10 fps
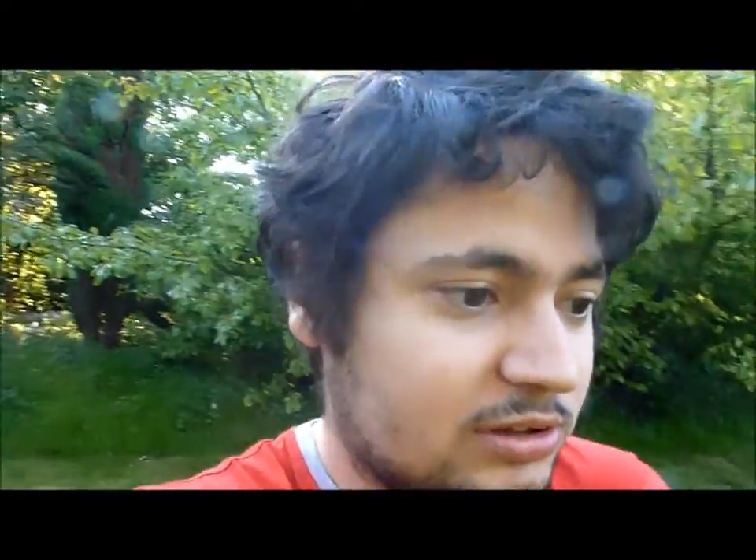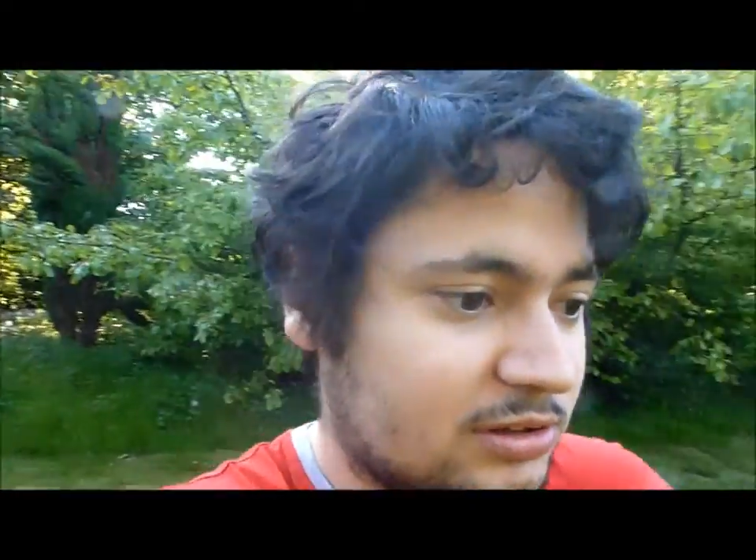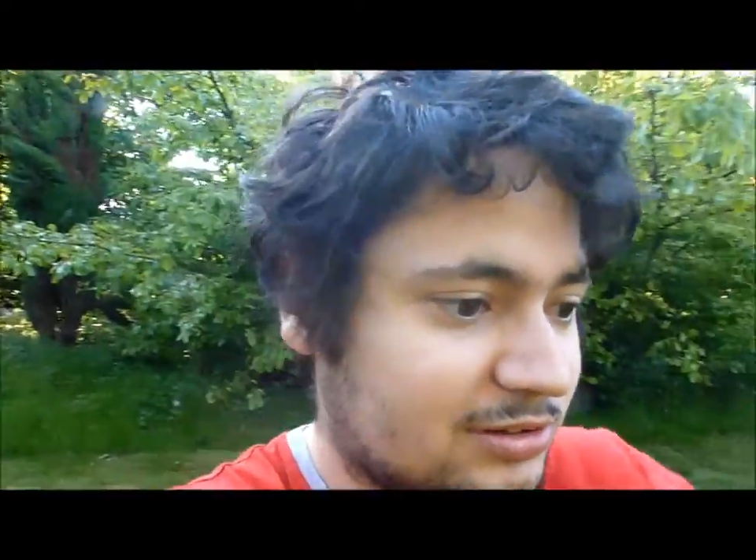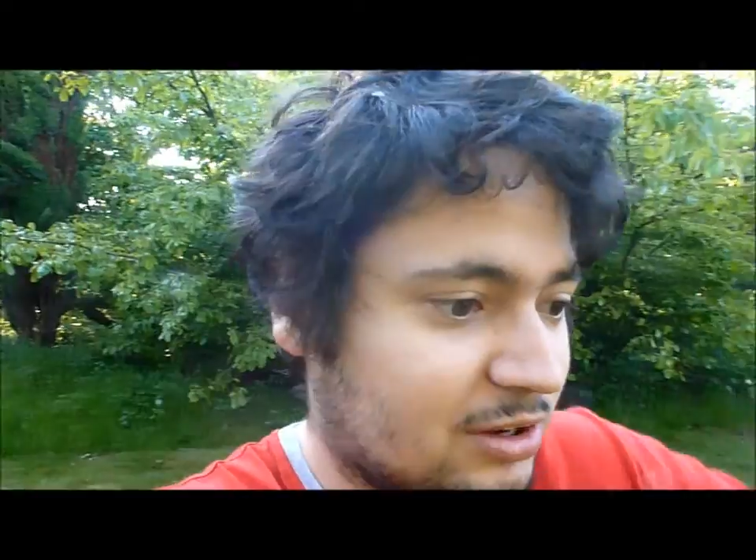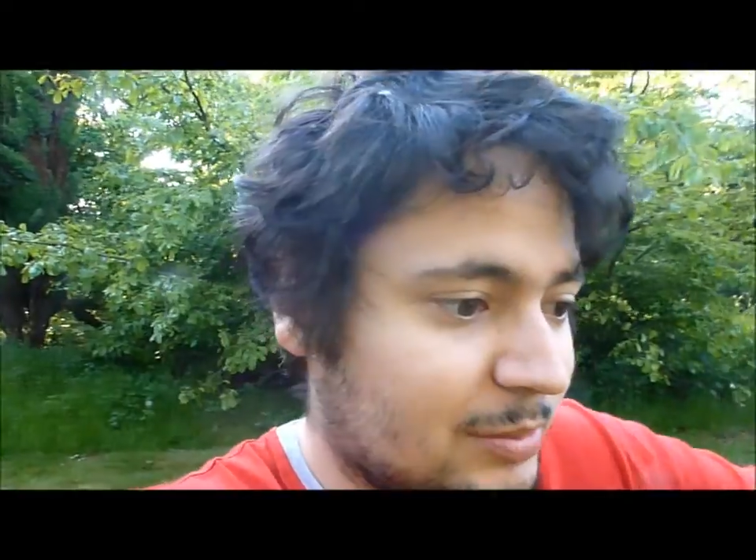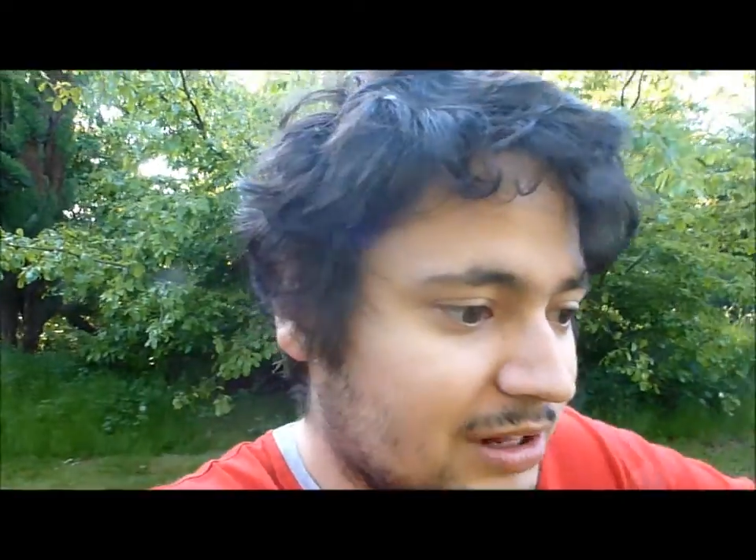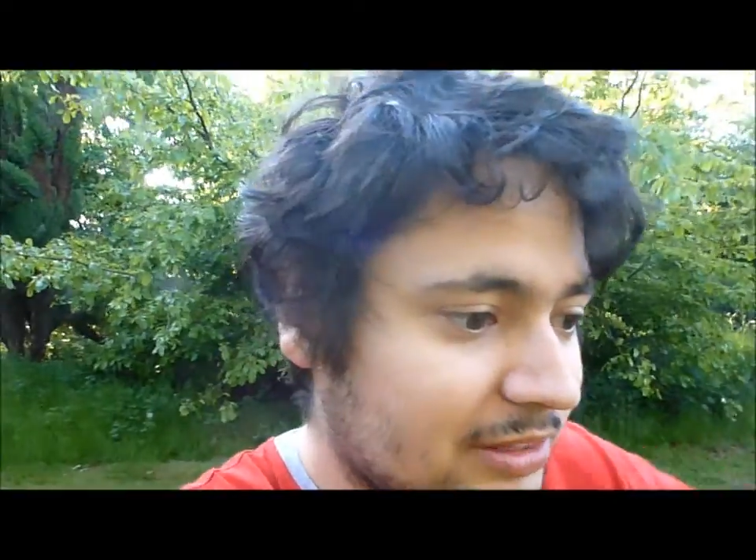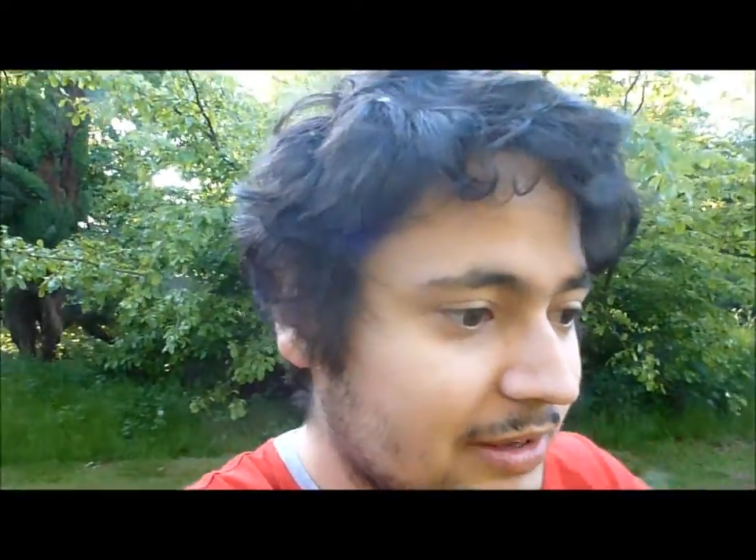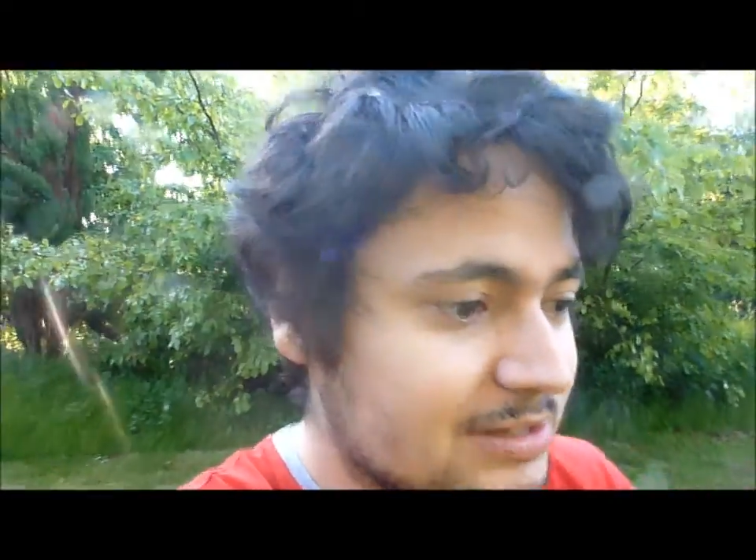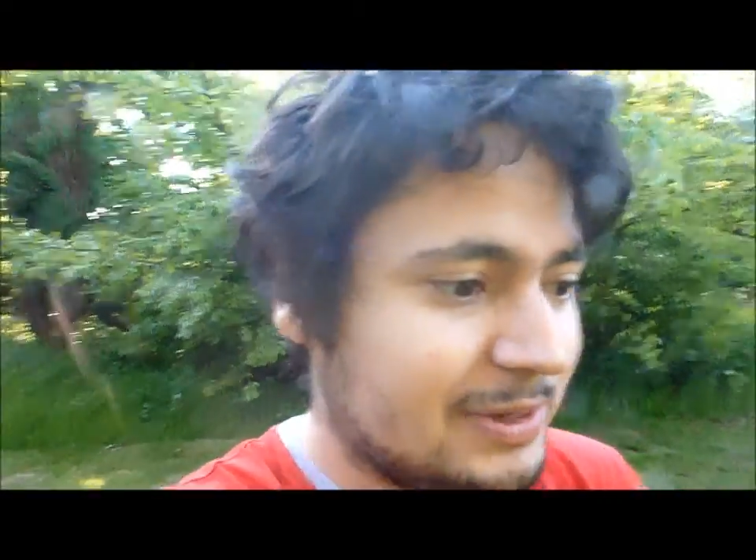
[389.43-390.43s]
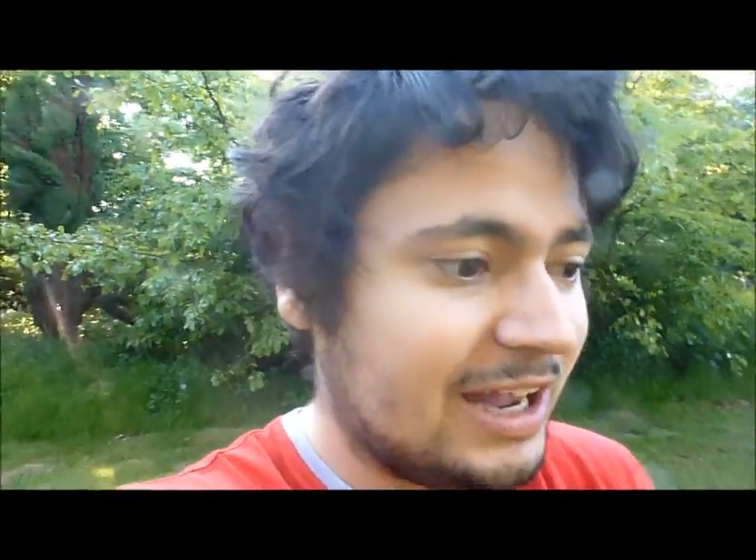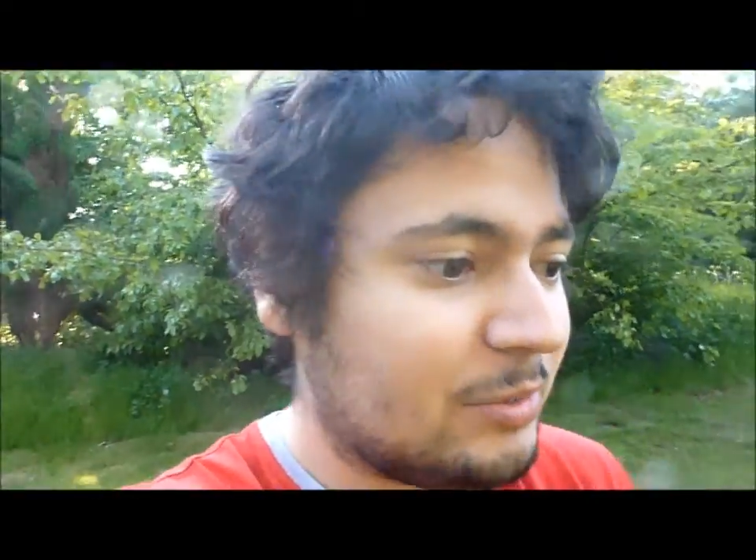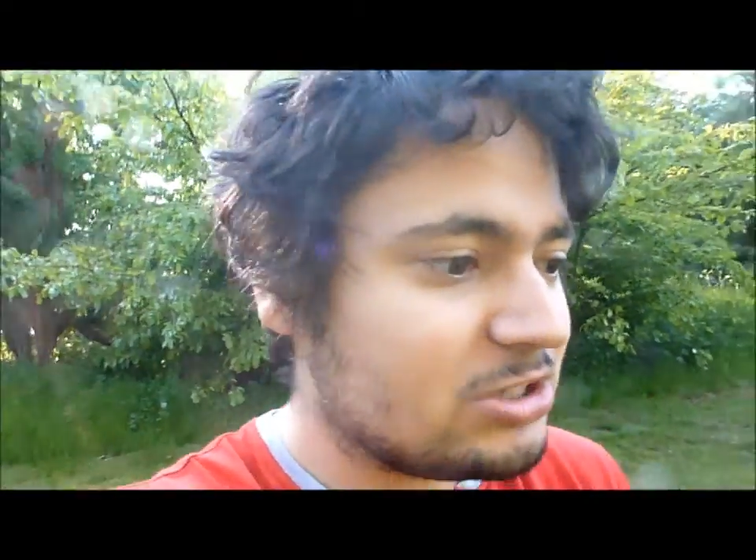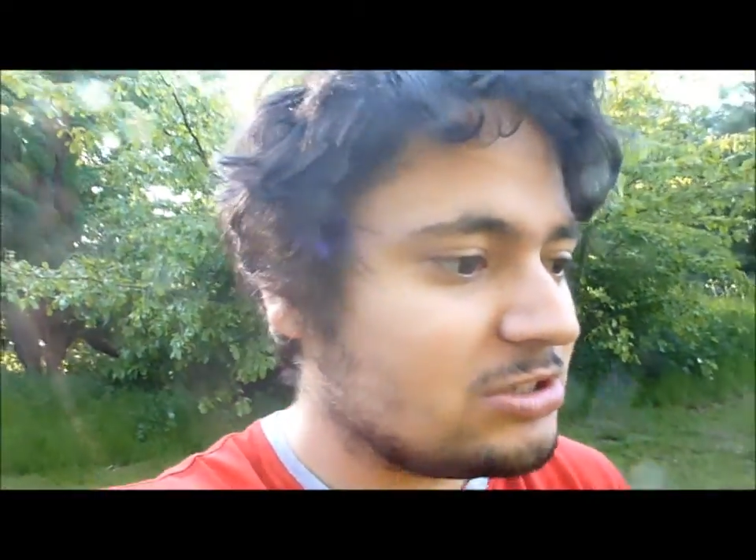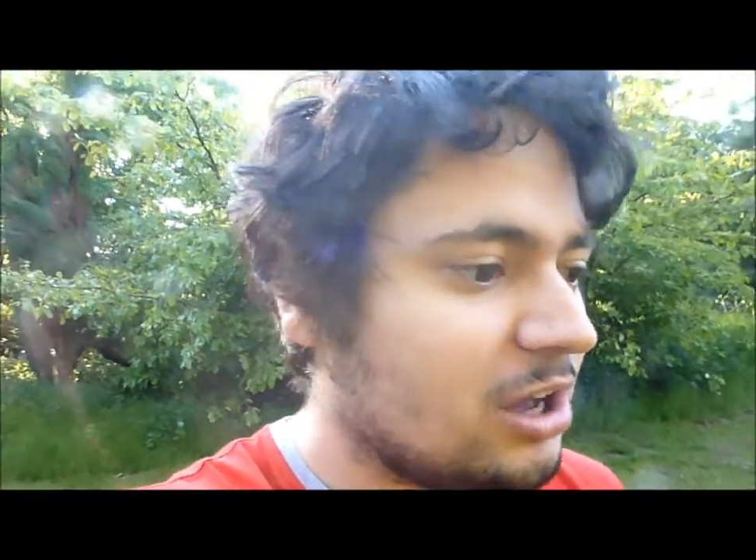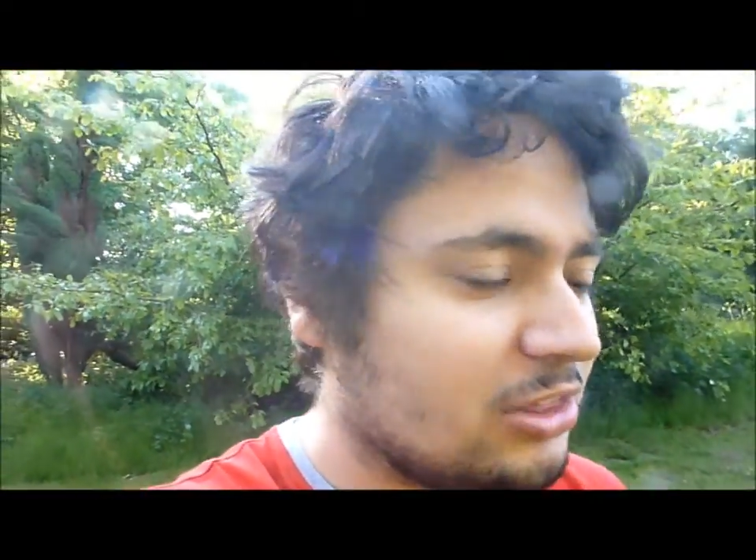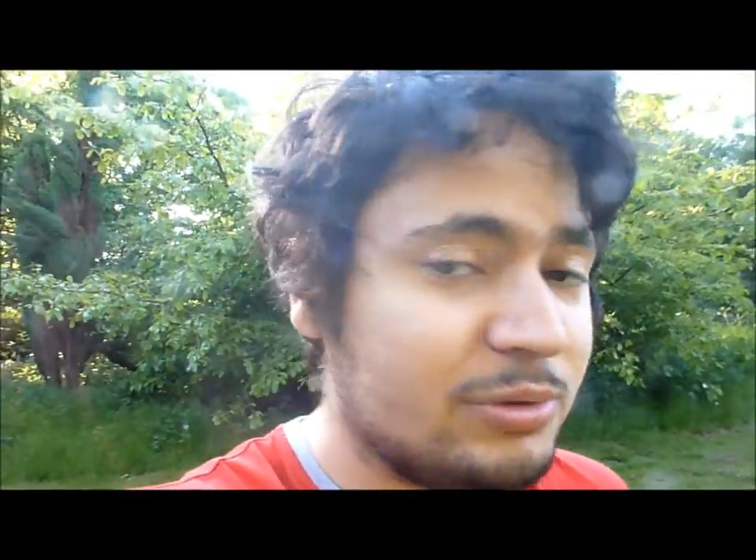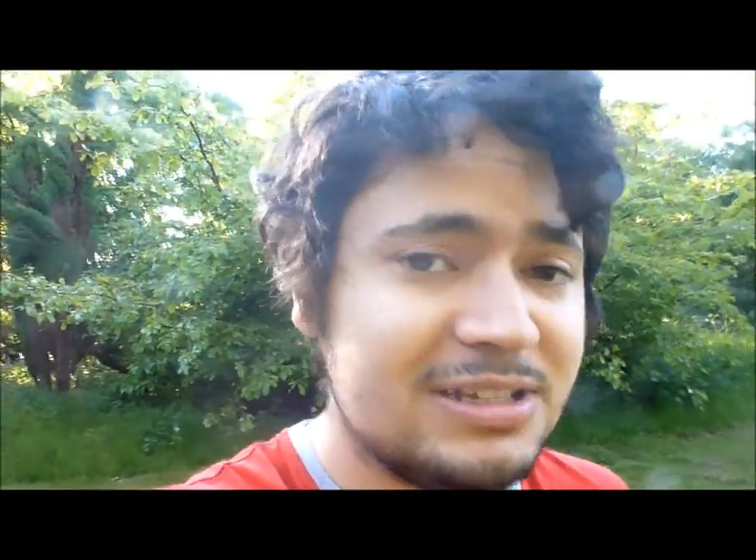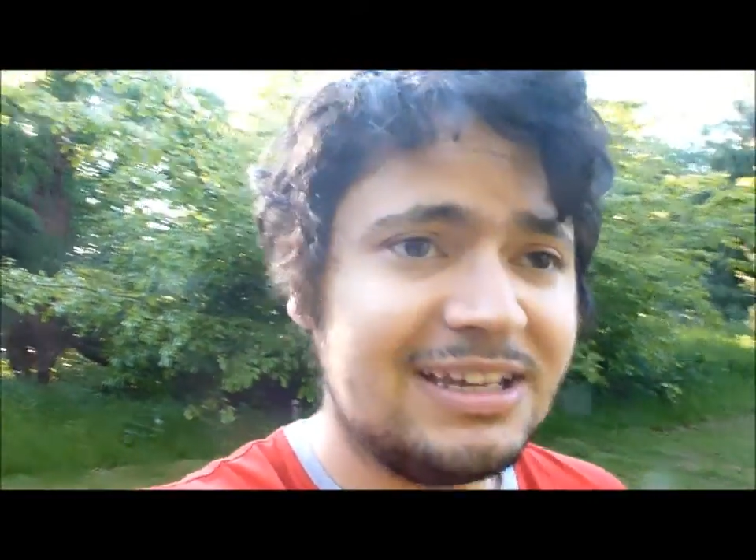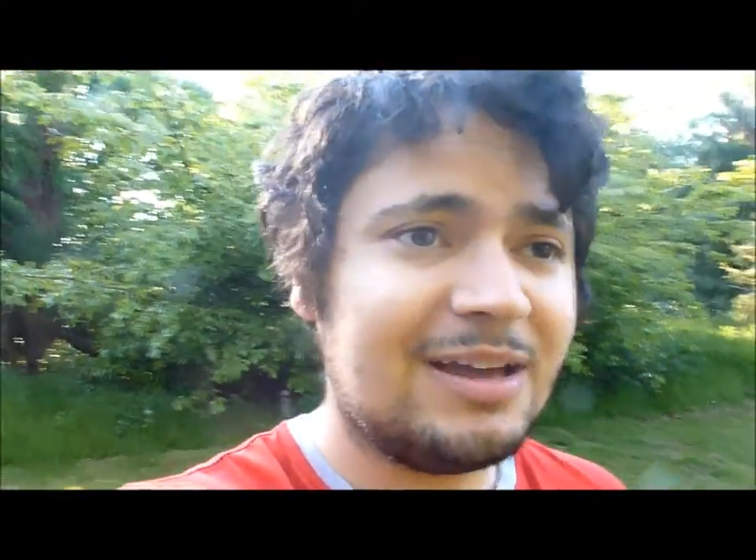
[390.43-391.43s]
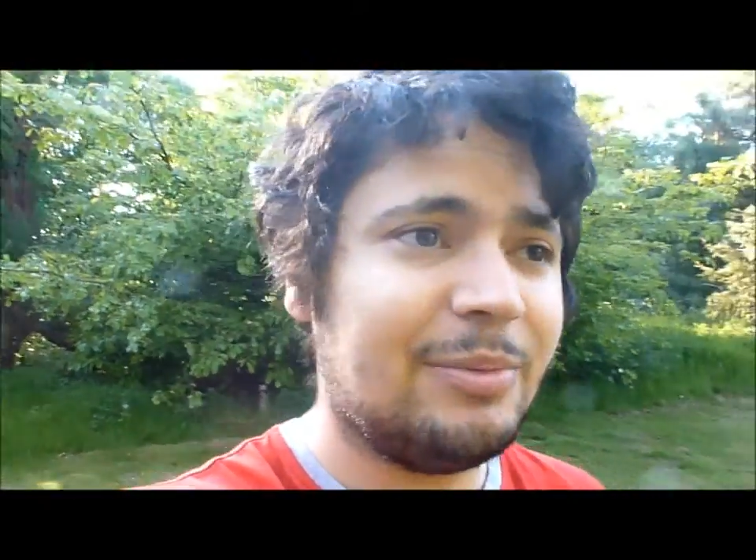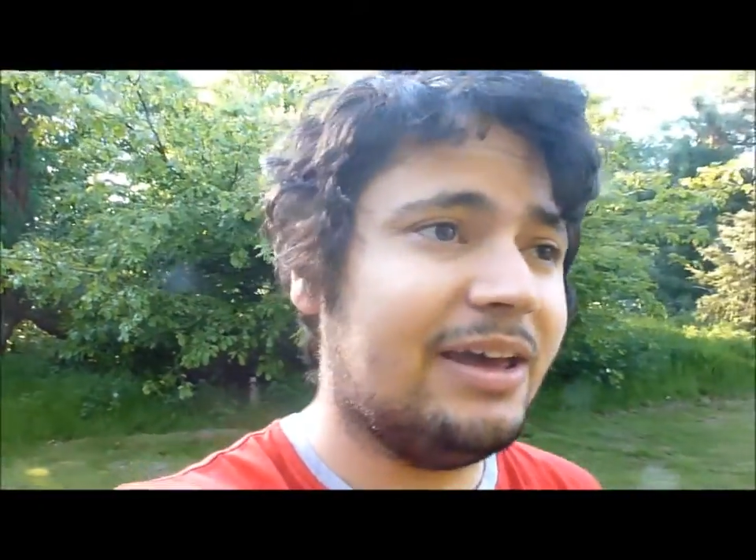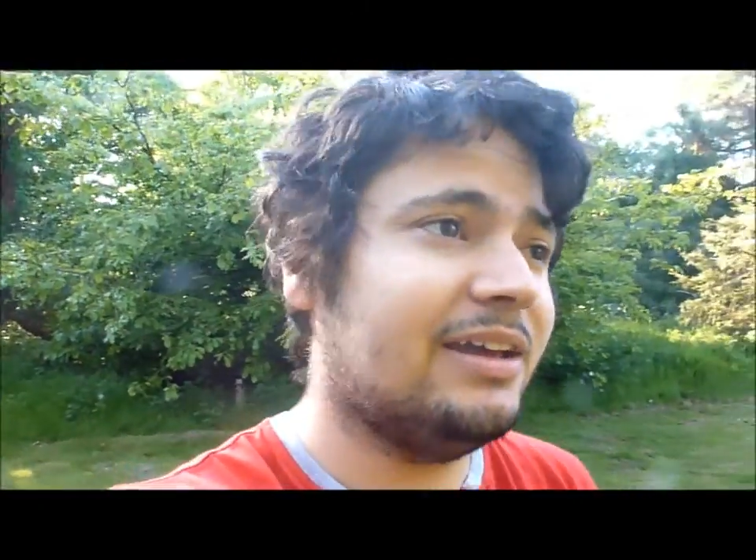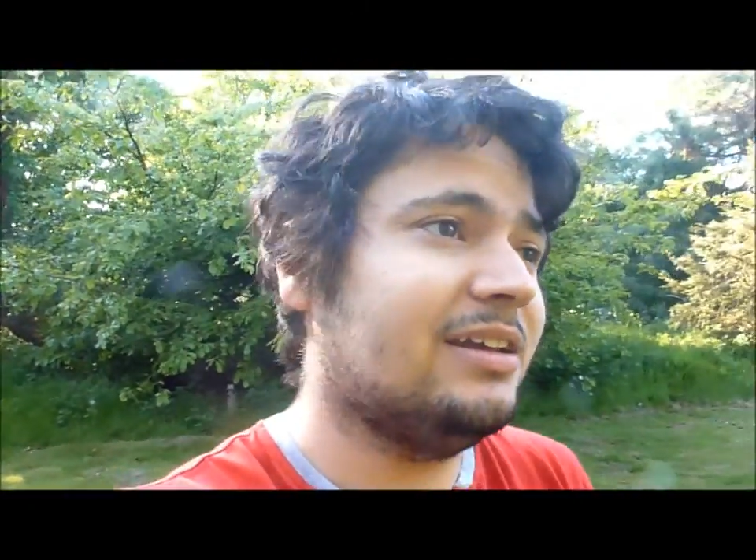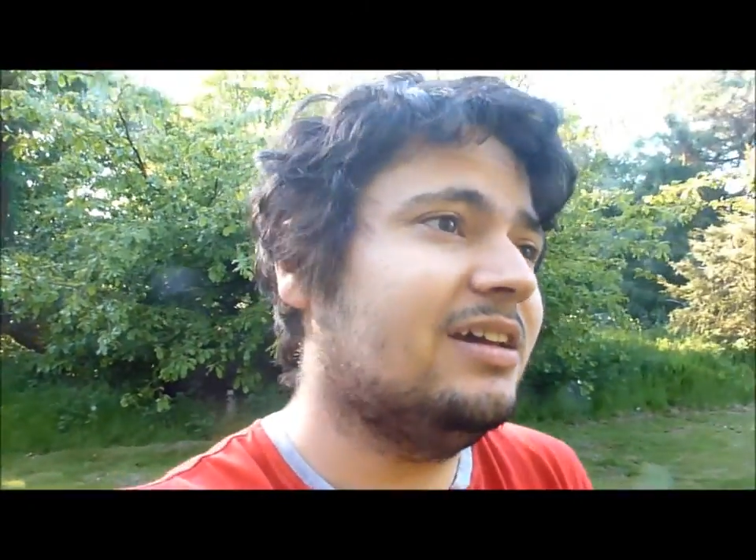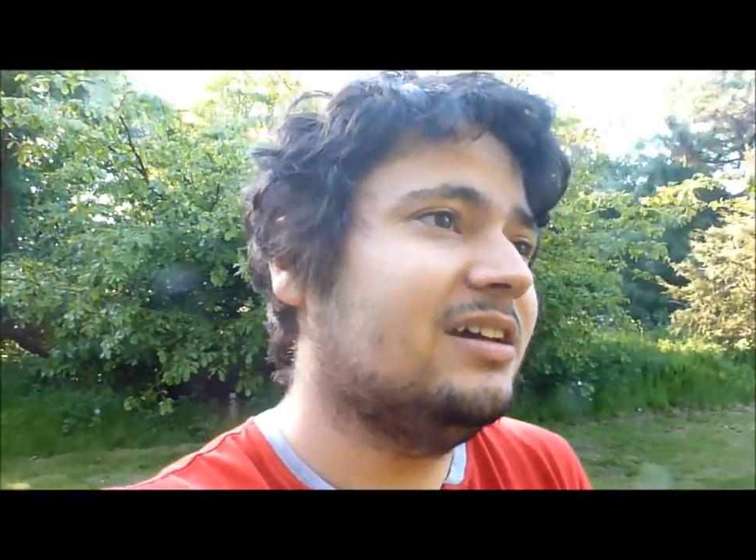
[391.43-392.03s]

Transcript: So many things. I mean, how much does Arthur Weasley get paid?